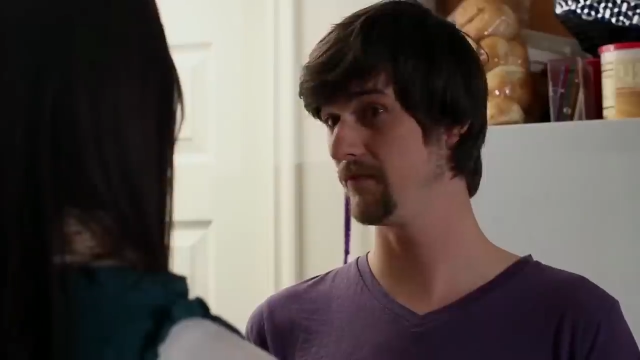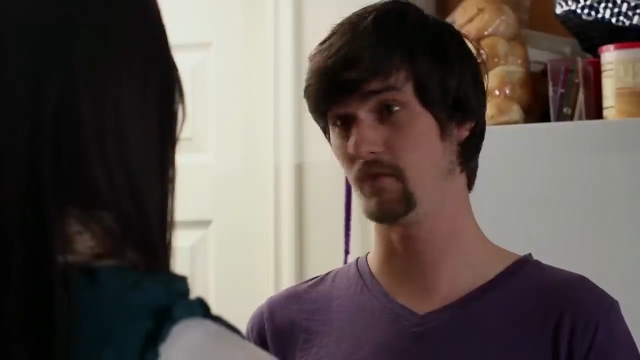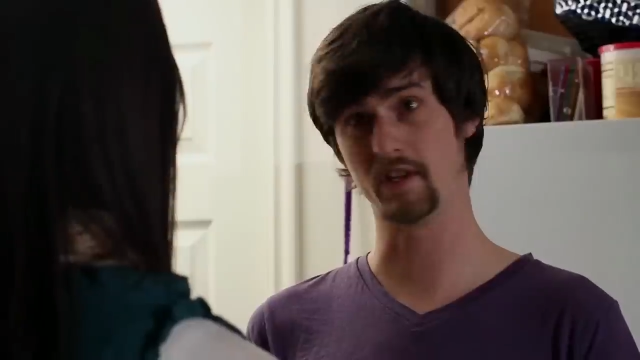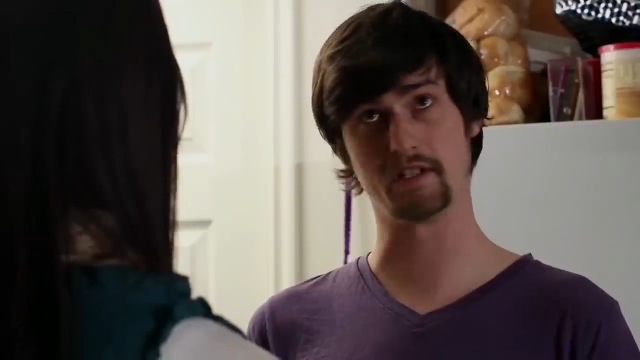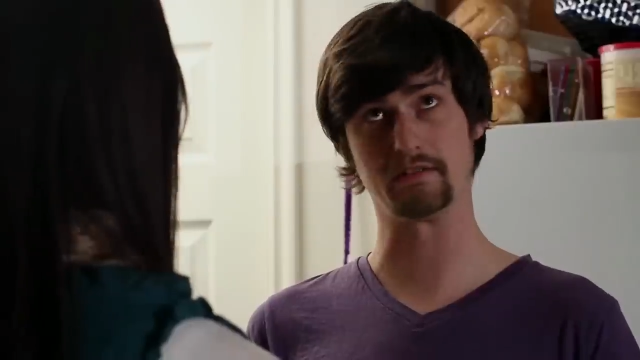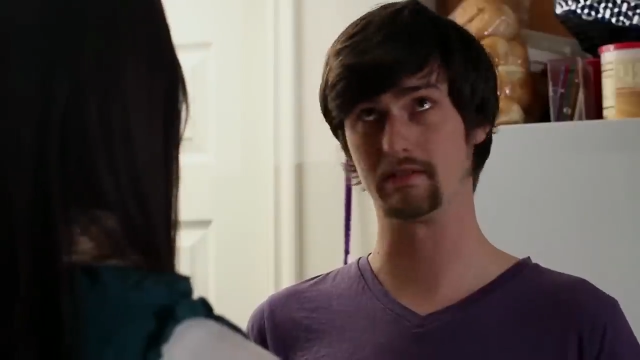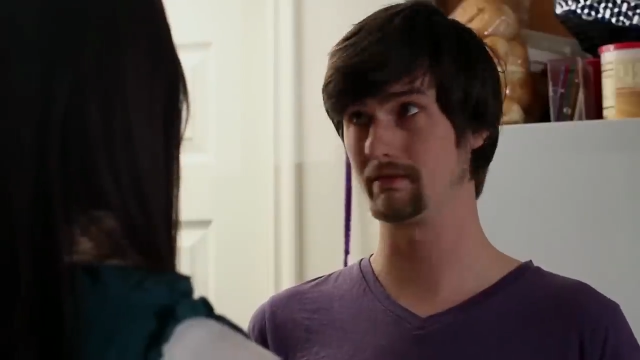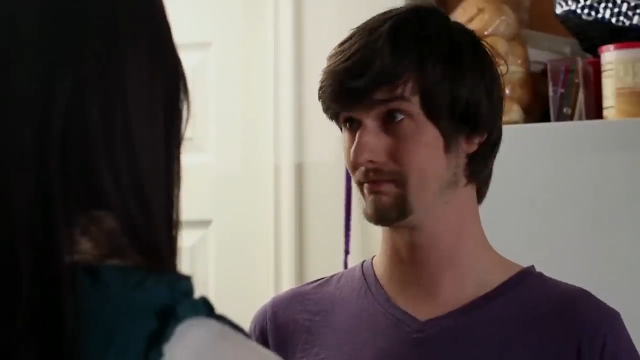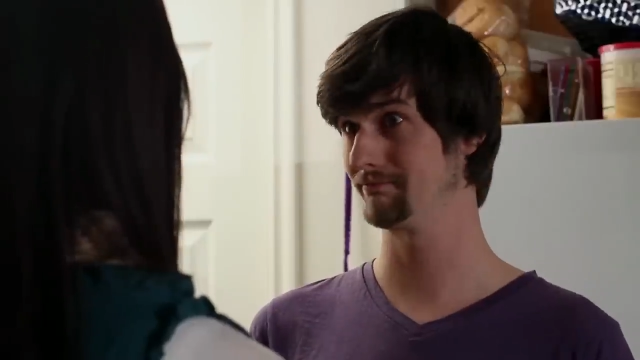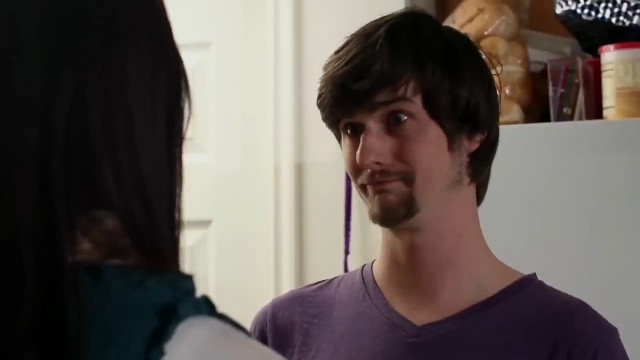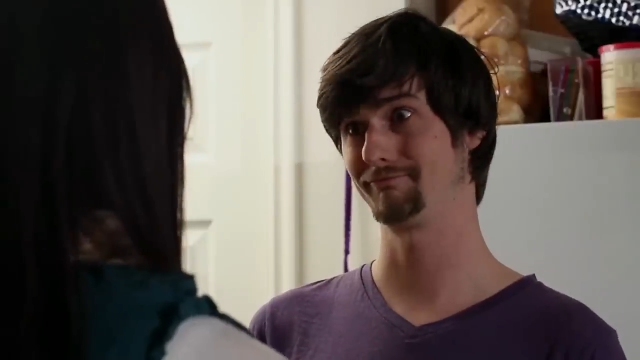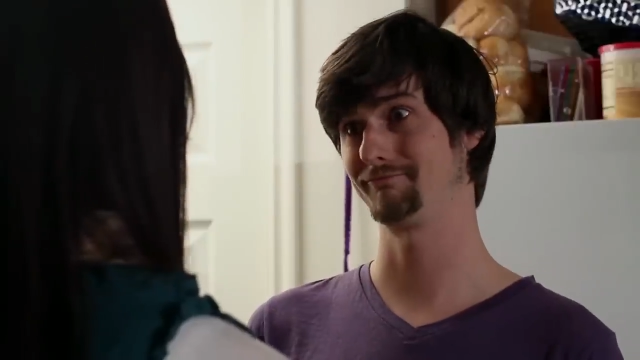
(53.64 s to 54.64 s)
if we
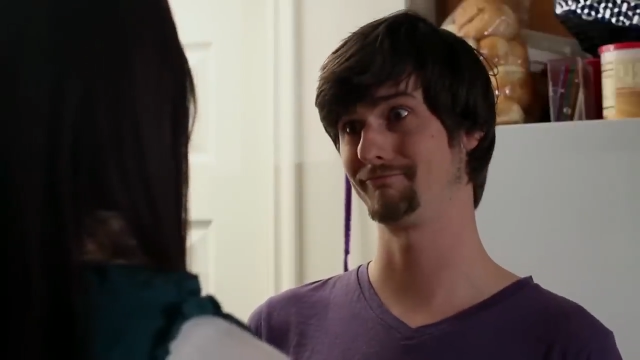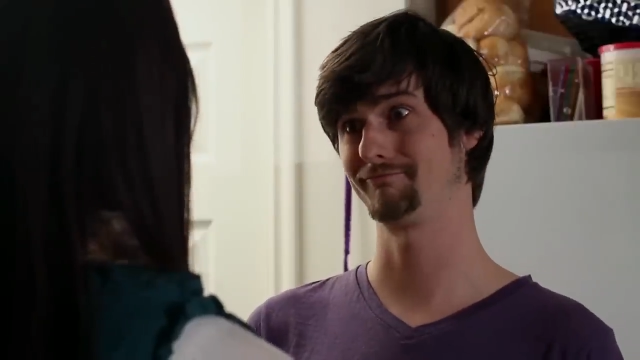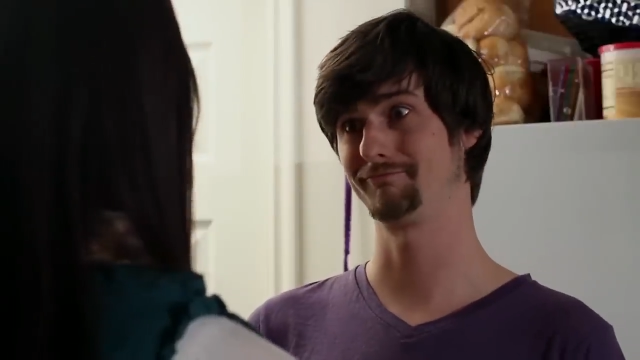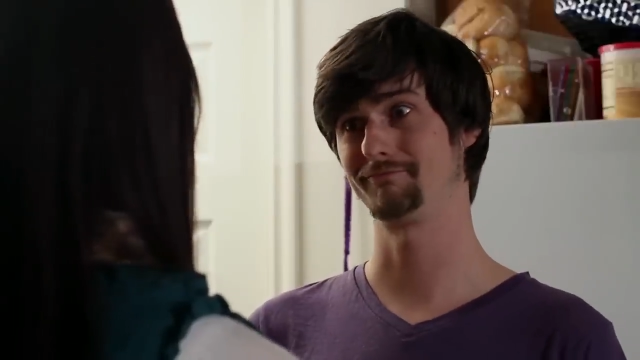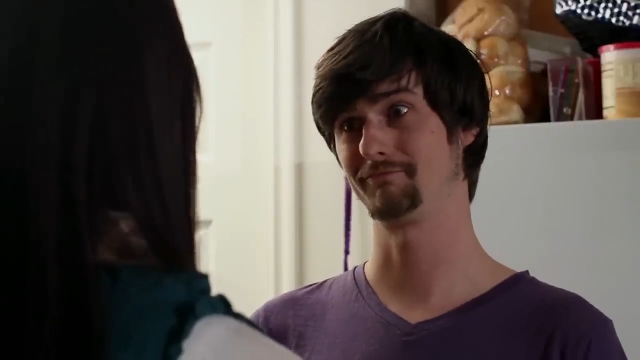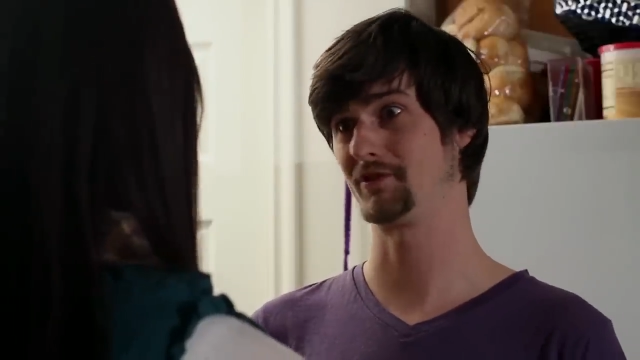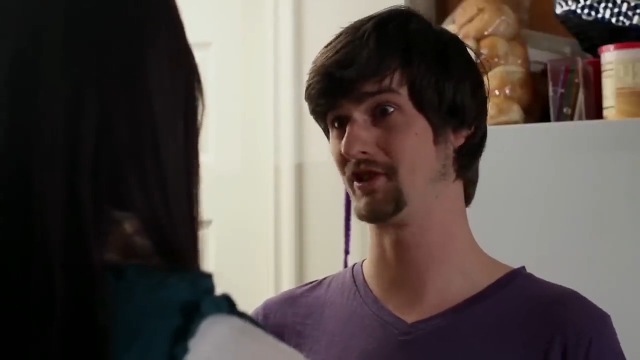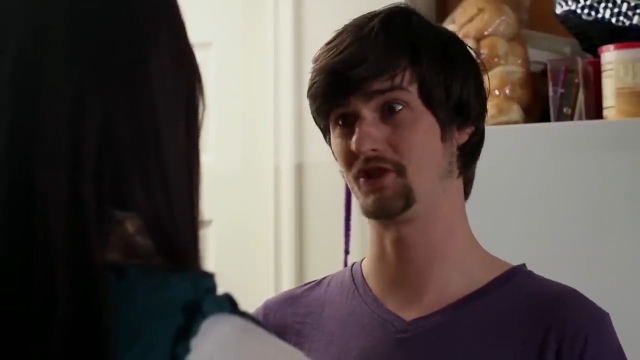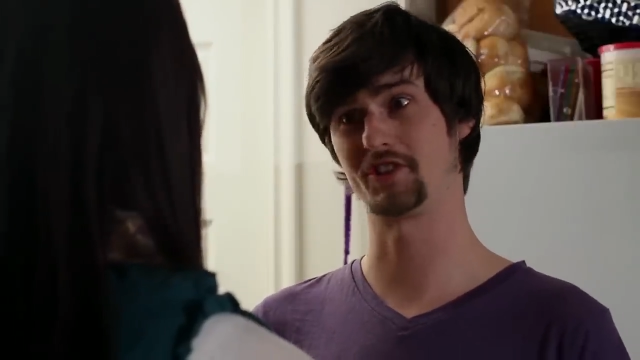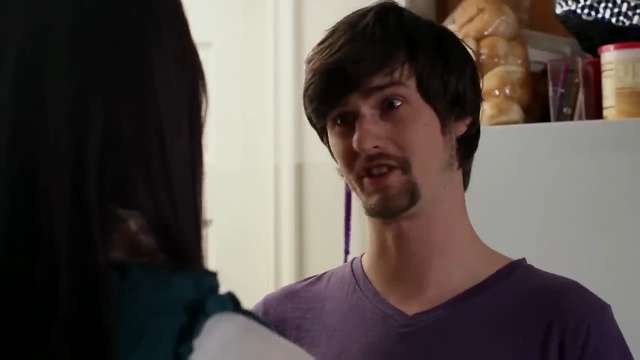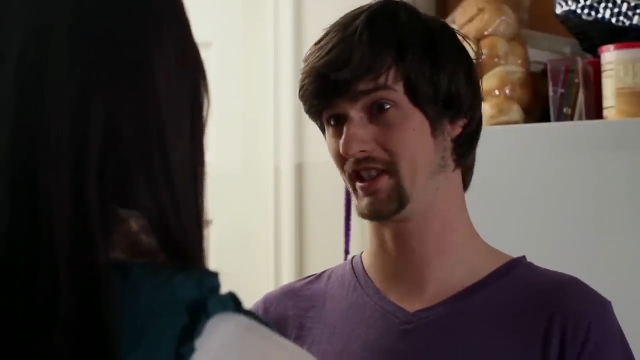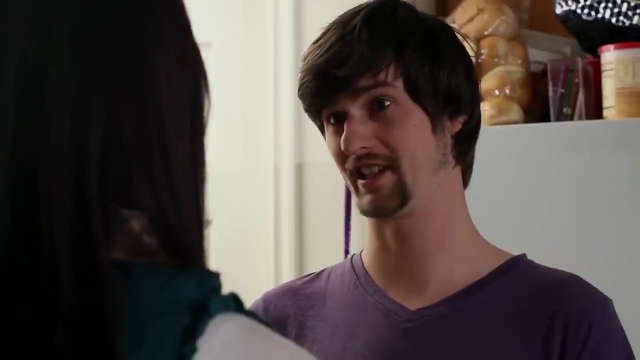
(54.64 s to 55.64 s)

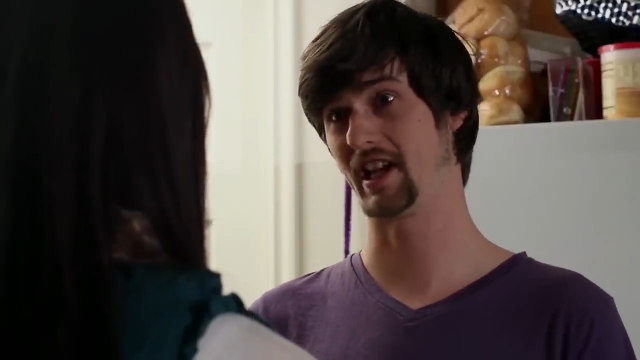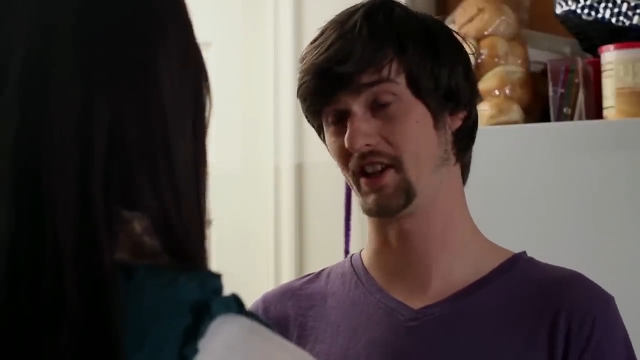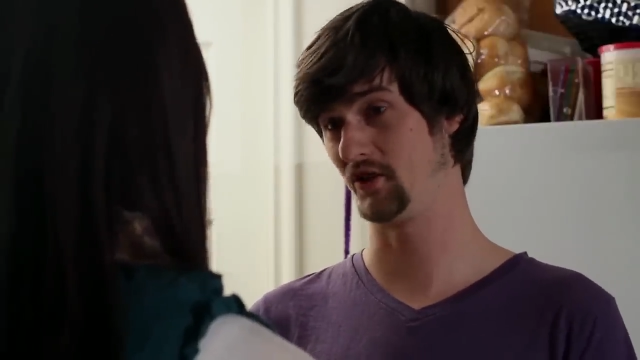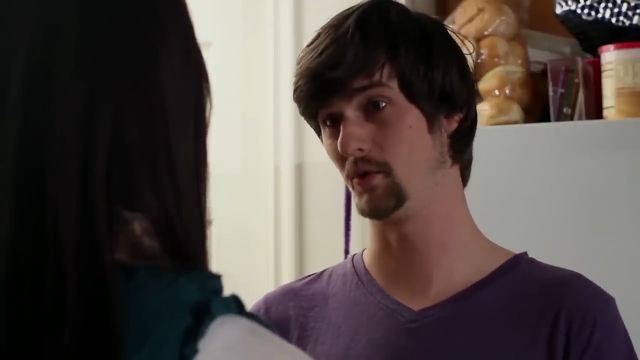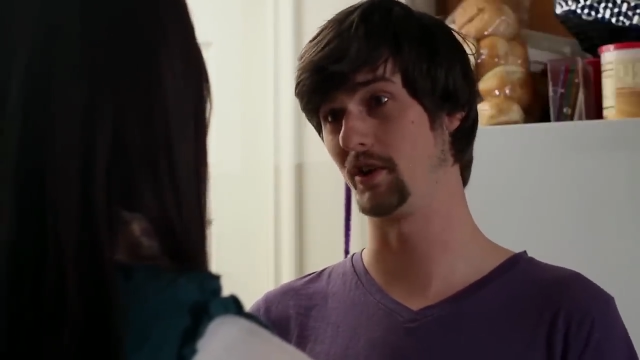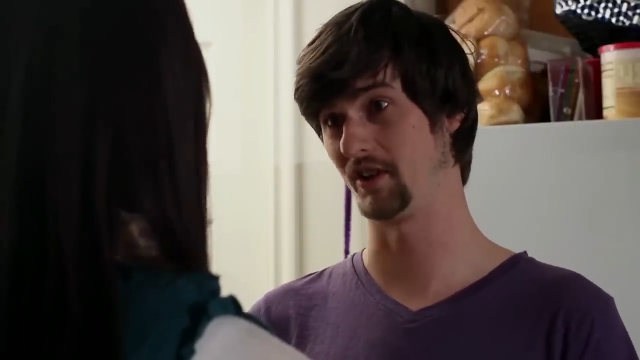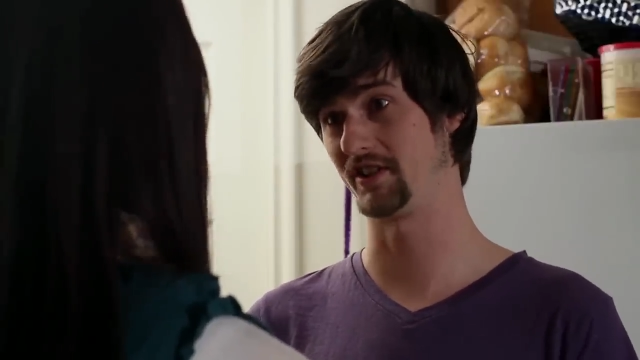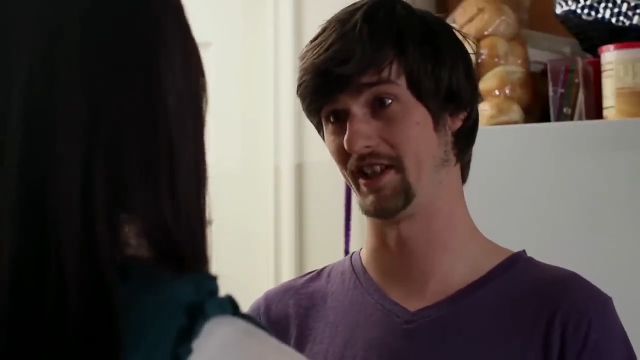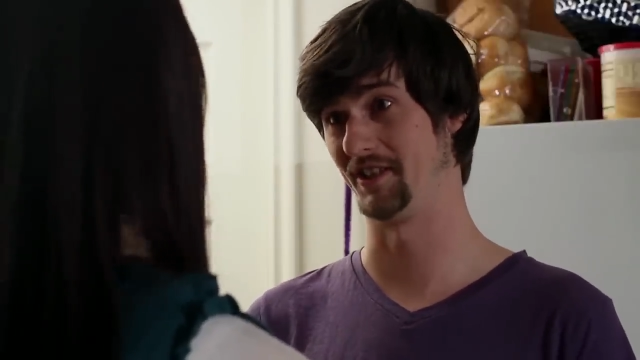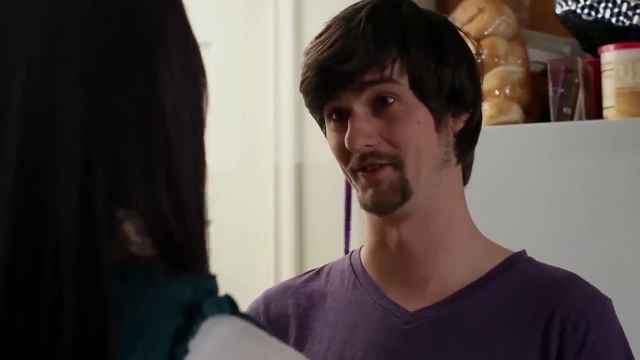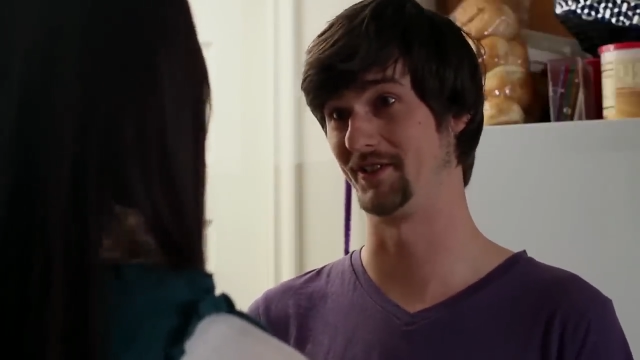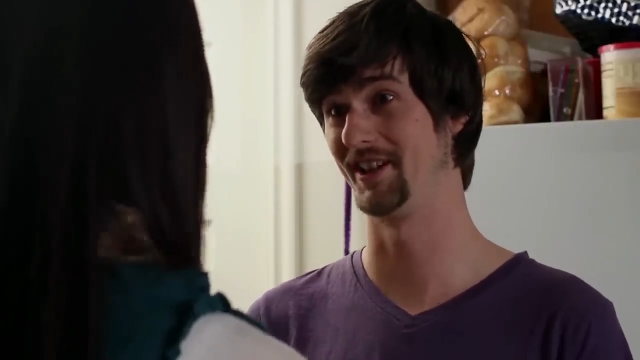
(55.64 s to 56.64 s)
just gotta do it
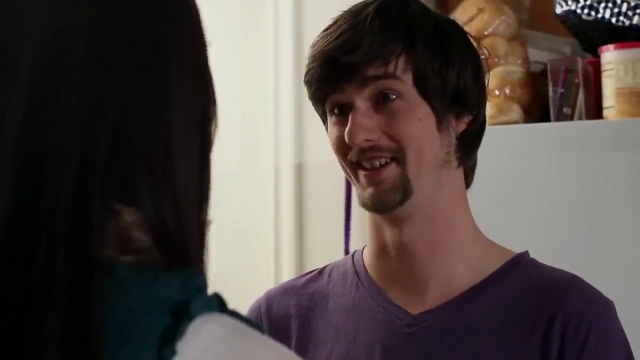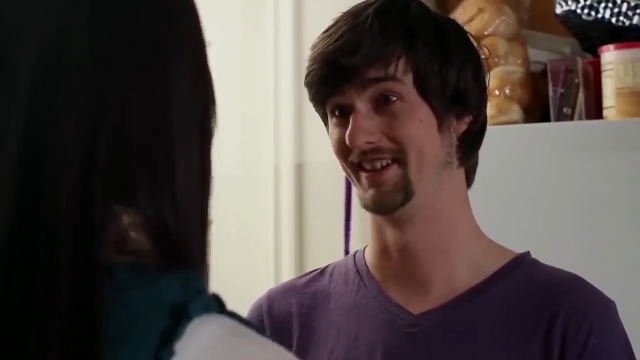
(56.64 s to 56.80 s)
ourselves.